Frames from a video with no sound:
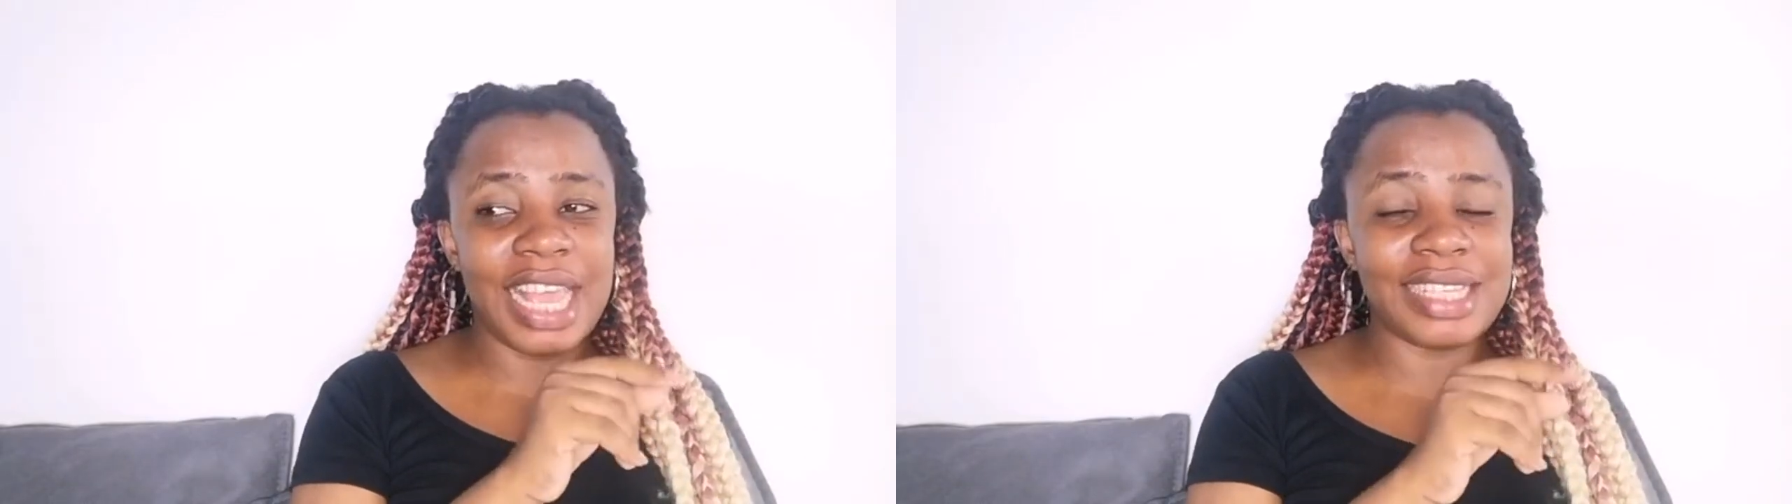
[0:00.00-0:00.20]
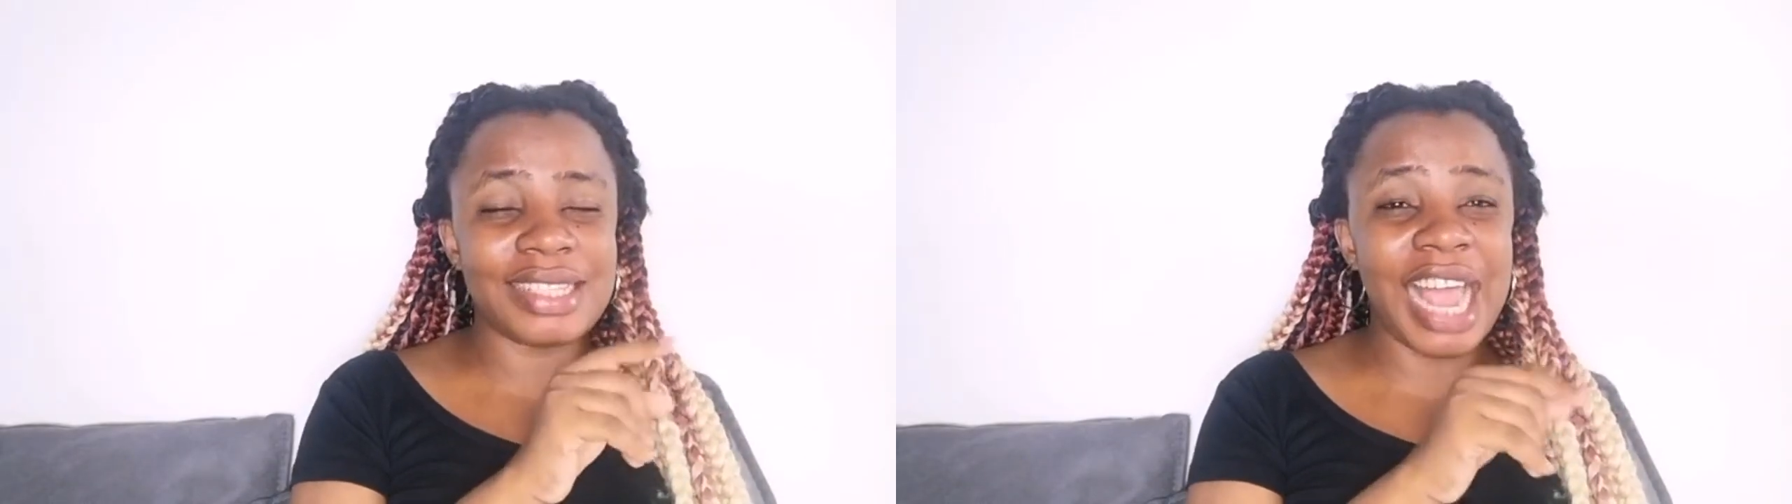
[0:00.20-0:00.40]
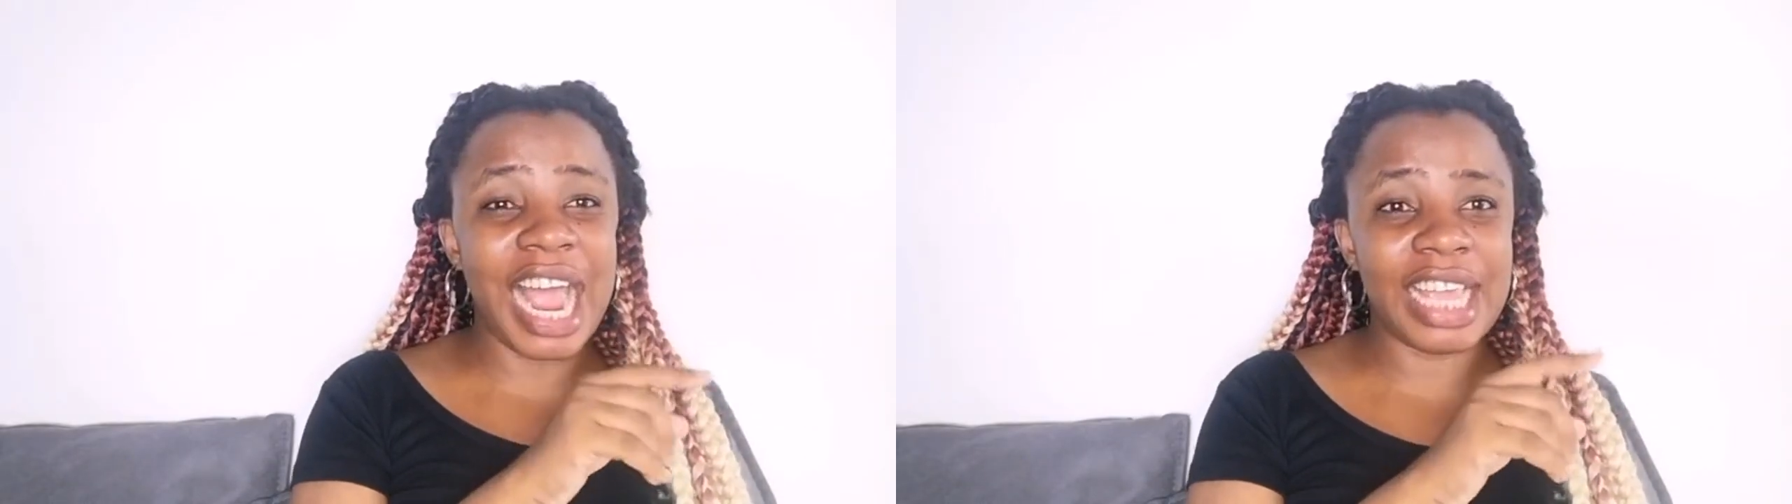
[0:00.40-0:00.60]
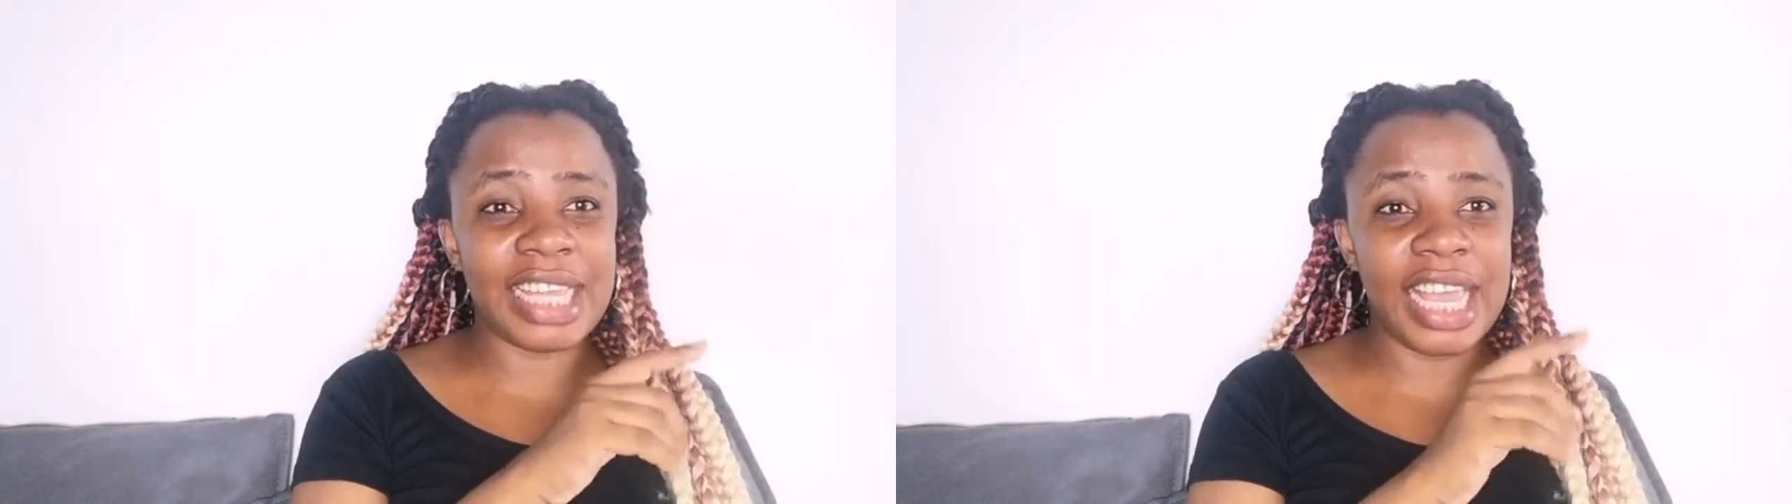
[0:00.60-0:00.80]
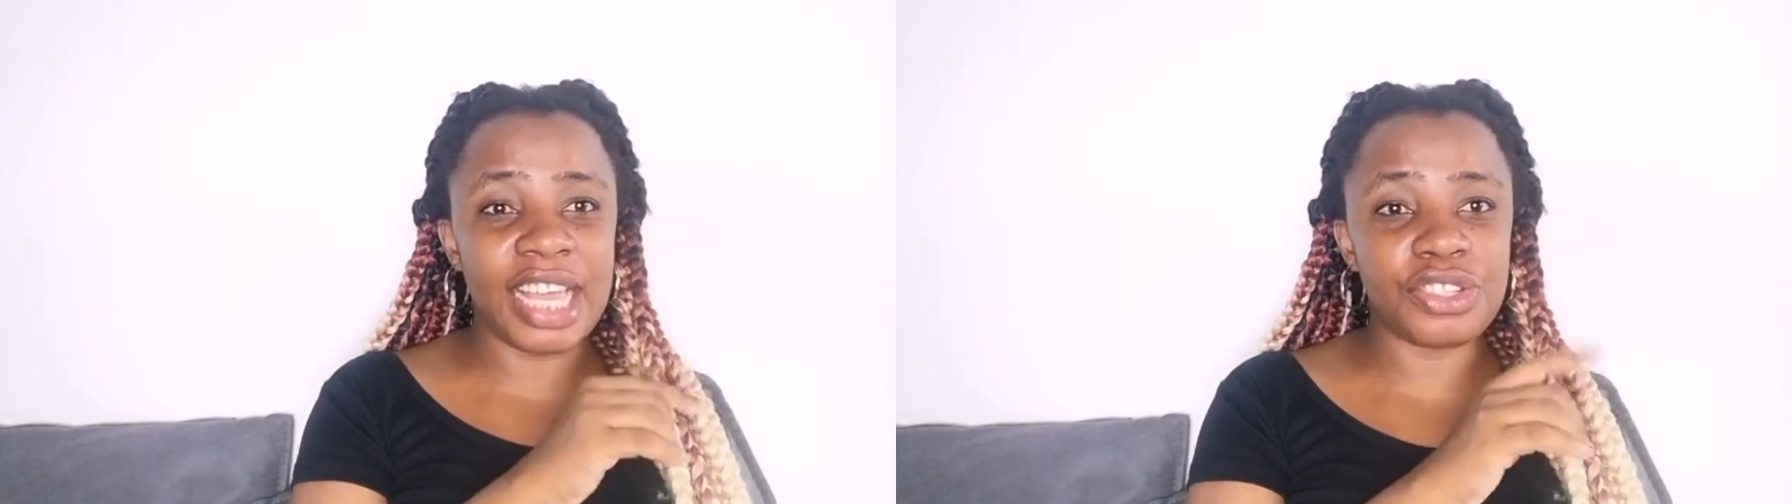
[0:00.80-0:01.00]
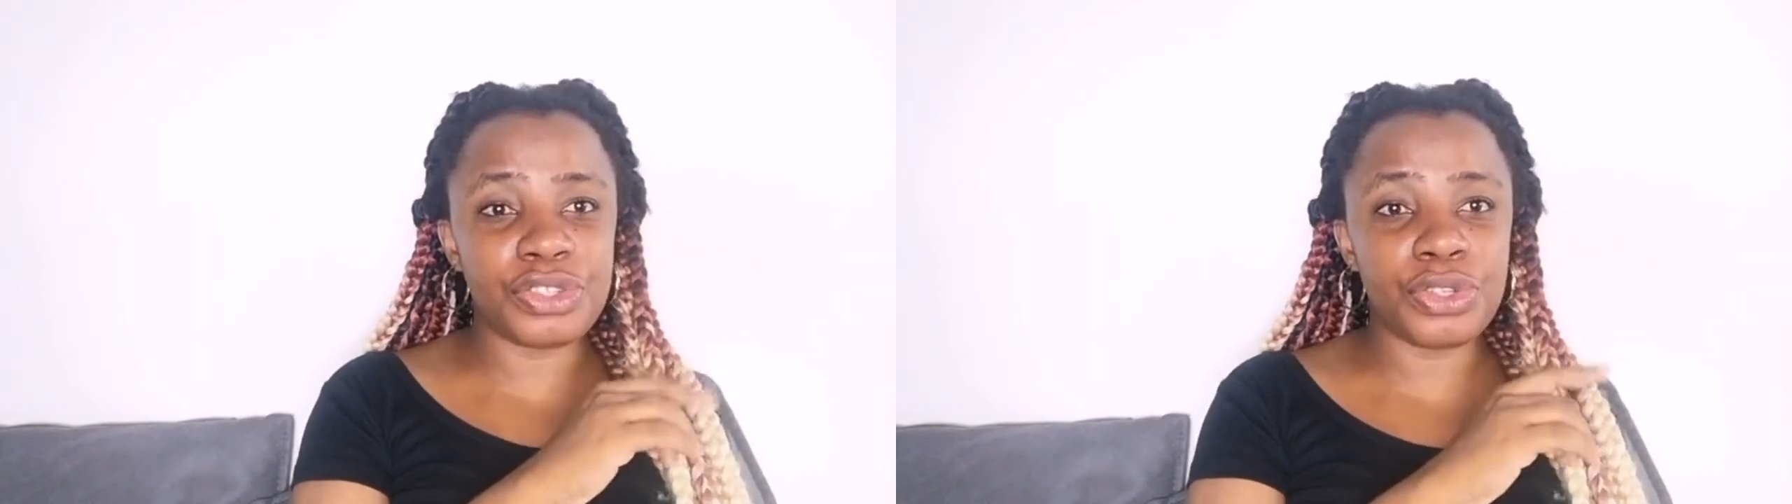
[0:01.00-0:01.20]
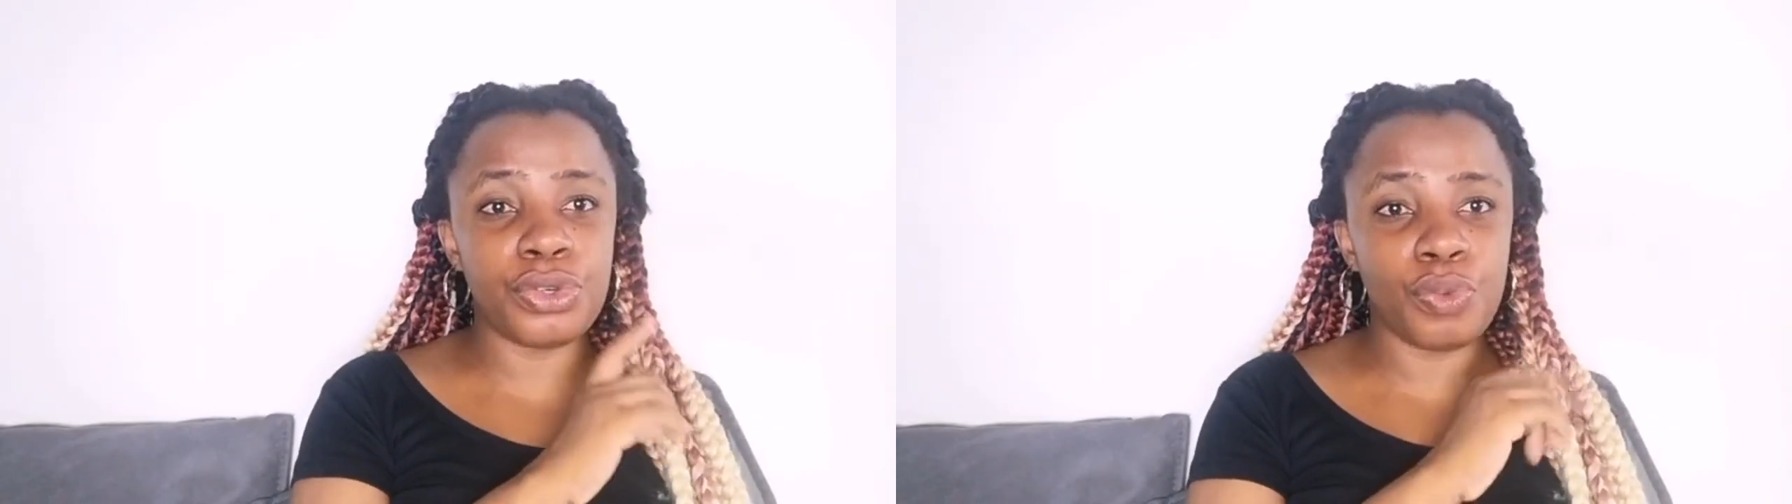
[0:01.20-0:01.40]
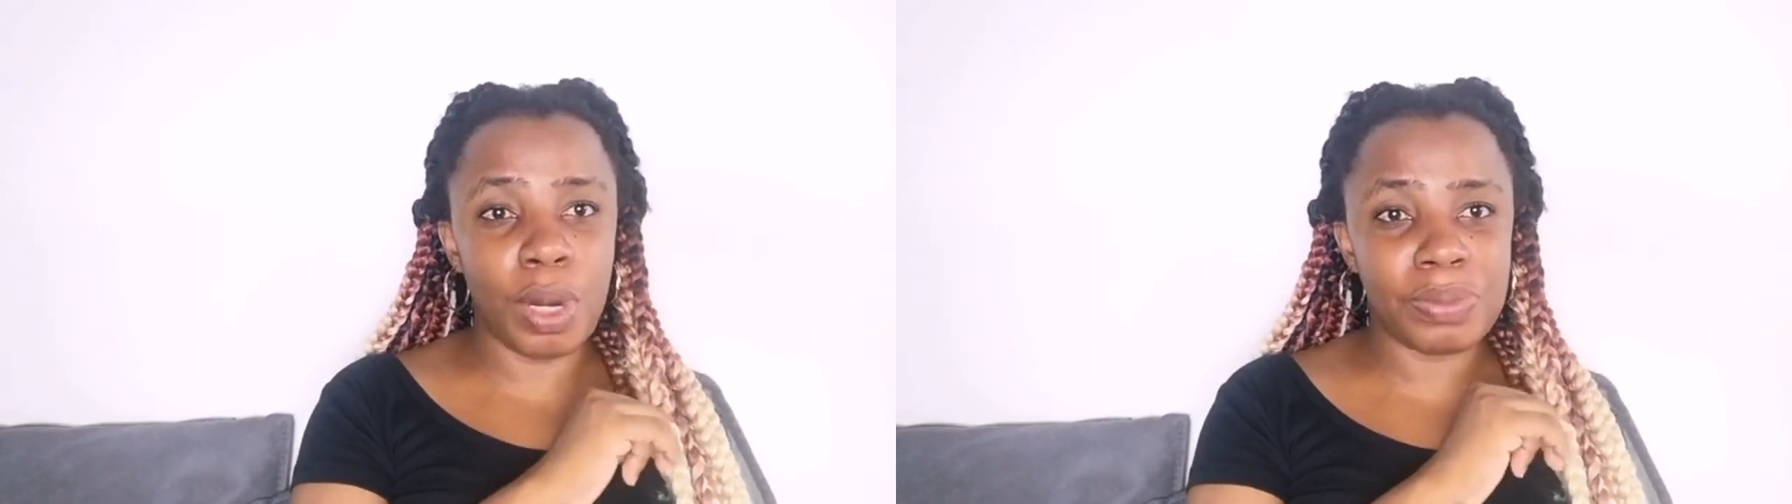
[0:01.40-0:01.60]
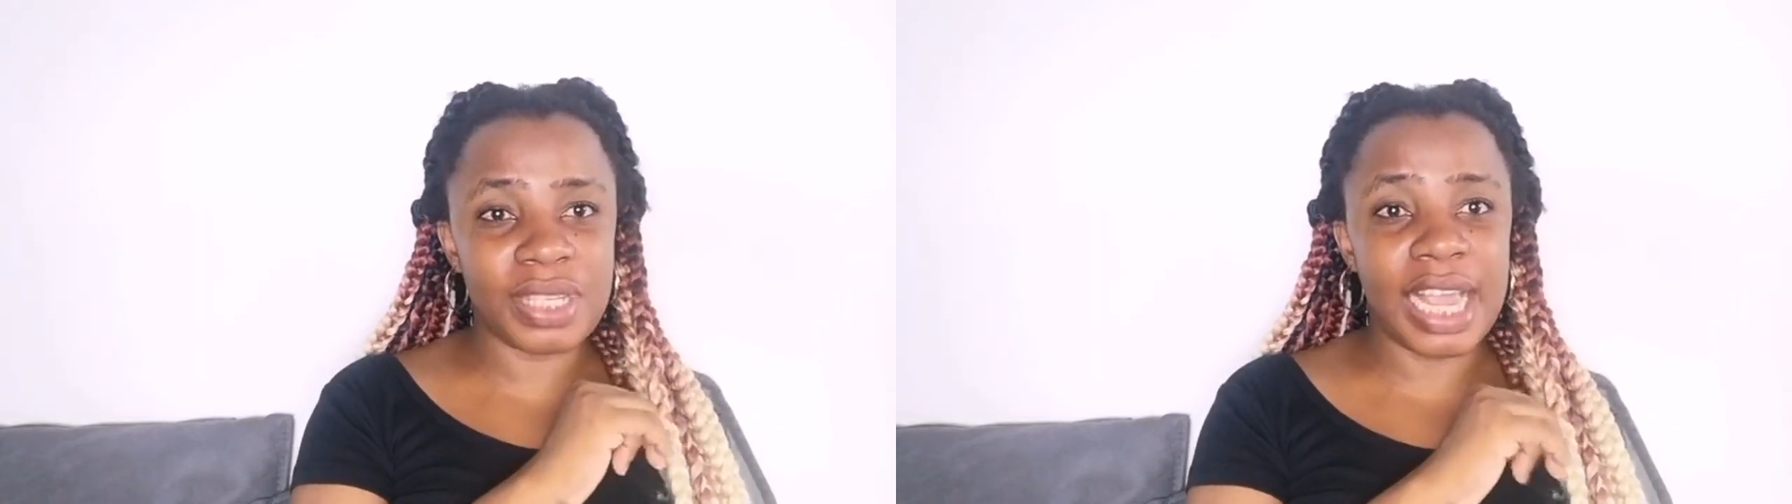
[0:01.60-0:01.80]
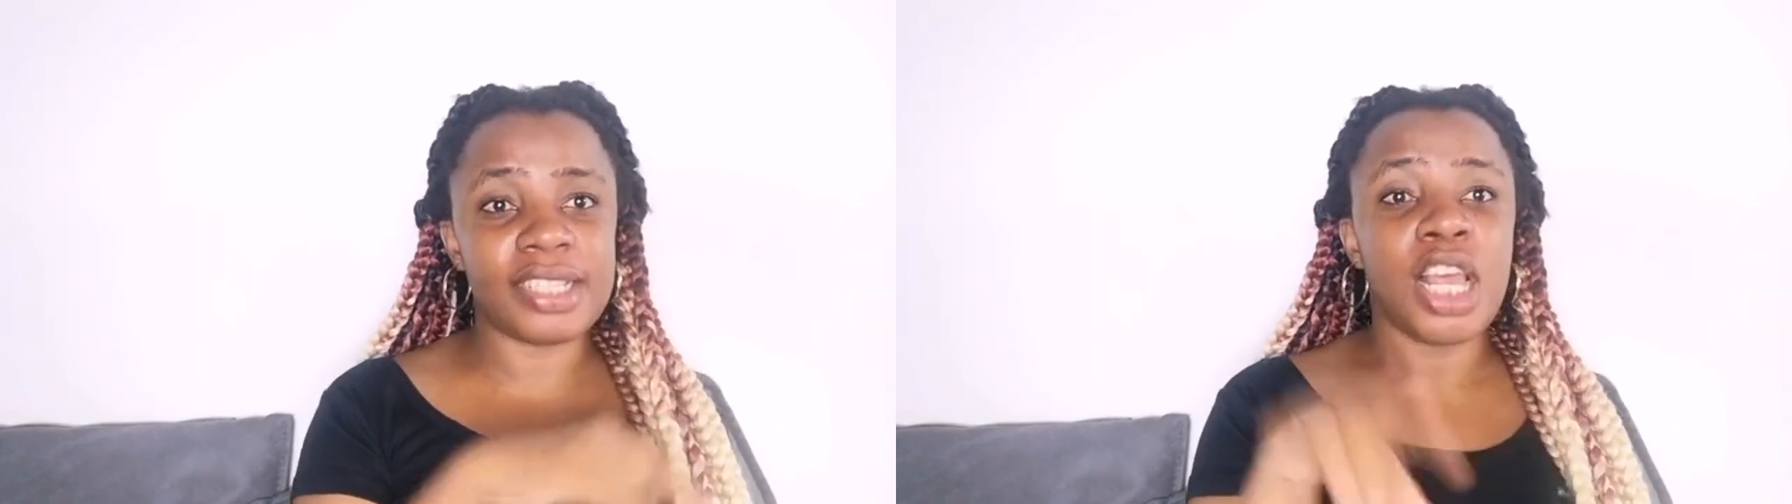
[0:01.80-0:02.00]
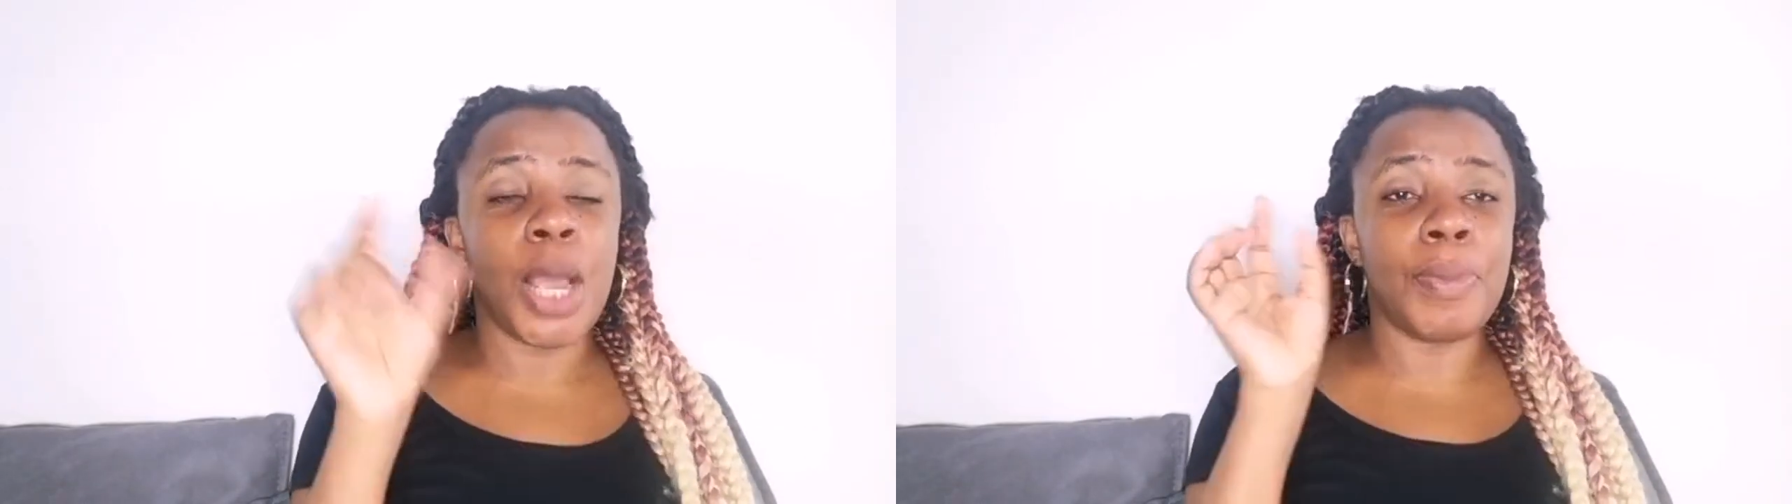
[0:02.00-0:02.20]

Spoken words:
SISU website.